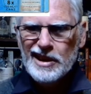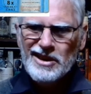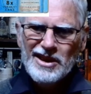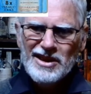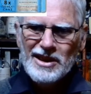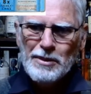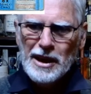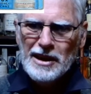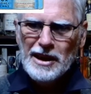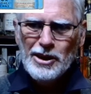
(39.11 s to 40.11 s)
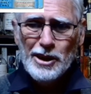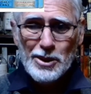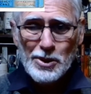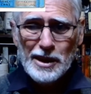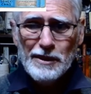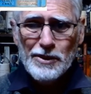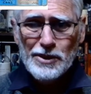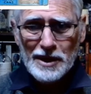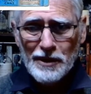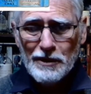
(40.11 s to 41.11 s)
It costs about $1.20 for
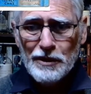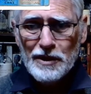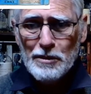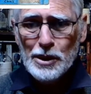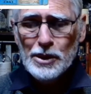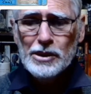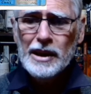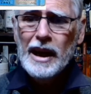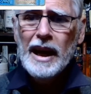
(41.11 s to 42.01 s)
750 mils.